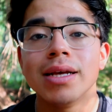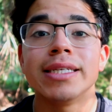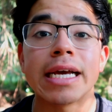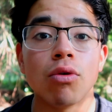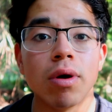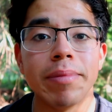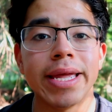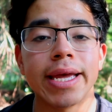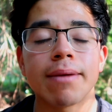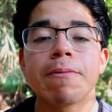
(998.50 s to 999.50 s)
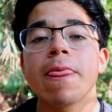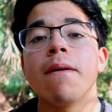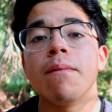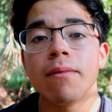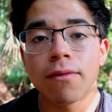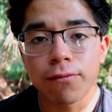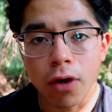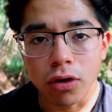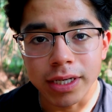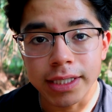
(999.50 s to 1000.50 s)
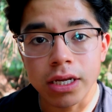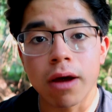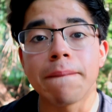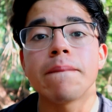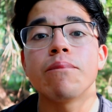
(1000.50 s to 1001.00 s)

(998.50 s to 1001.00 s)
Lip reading: Second one being focus on